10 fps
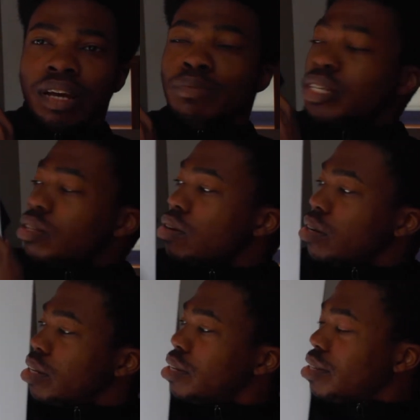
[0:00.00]
I mean,
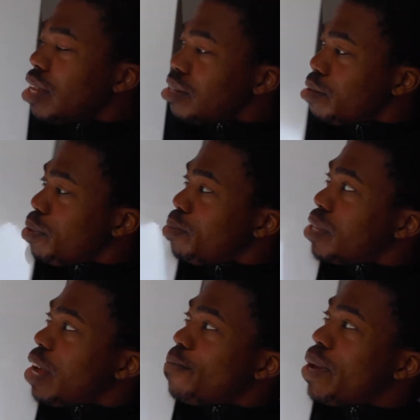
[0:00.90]
look, there's some people
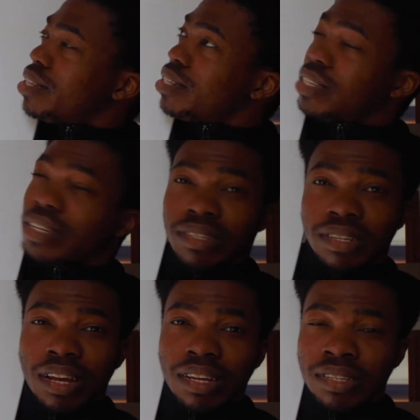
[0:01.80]
that have painted this
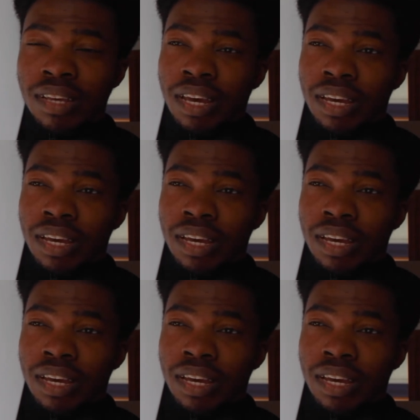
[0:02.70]
size.